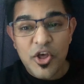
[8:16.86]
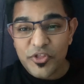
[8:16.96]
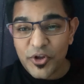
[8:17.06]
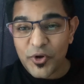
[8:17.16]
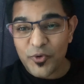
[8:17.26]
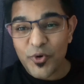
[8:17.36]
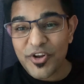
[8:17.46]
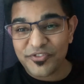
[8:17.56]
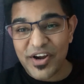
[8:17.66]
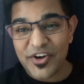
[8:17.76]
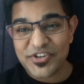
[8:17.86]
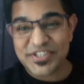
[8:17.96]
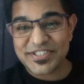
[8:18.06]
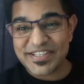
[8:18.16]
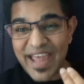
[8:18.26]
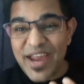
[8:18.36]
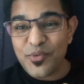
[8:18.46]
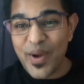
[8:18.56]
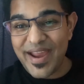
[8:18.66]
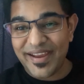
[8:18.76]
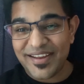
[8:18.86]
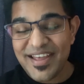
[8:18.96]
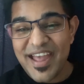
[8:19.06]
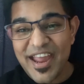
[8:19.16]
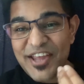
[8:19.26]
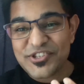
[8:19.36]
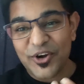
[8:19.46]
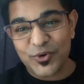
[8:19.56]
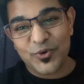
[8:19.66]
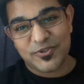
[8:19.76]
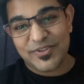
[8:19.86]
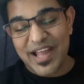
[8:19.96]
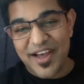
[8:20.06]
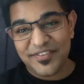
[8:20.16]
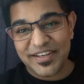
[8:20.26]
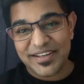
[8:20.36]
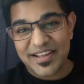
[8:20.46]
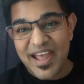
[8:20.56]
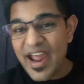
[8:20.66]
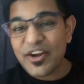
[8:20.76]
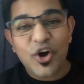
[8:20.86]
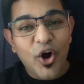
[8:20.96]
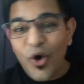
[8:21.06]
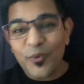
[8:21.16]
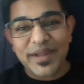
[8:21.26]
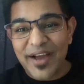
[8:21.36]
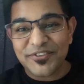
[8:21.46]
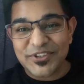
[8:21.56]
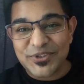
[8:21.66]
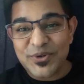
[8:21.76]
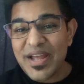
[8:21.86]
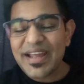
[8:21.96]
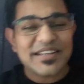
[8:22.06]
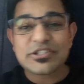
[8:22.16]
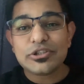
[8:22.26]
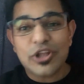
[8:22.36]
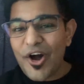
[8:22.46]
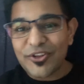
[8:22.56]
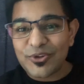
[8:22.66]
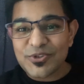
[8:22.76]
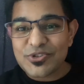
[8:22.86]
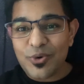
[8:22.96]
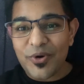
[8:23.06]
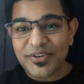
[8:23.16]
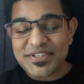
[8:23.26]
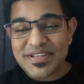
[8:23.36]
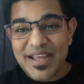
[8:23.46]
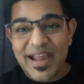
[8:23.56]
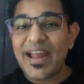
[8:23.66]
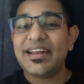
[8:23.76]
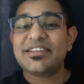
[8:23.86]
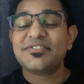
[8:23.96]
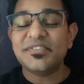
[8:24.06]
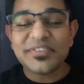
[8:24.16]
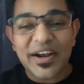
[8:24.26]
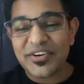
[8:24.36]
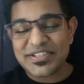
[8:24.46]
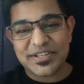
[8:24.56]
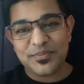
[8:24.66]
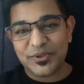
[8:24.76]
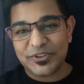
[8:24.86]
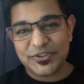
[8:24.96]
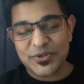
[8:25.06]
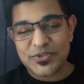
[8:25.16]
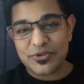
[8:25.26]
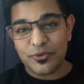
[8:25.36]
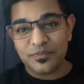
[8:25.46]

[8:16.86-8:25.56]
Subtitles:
The coronavirus's gateway is our oral cavity, and all we have to do is lock those doors, and it's very simple to do so.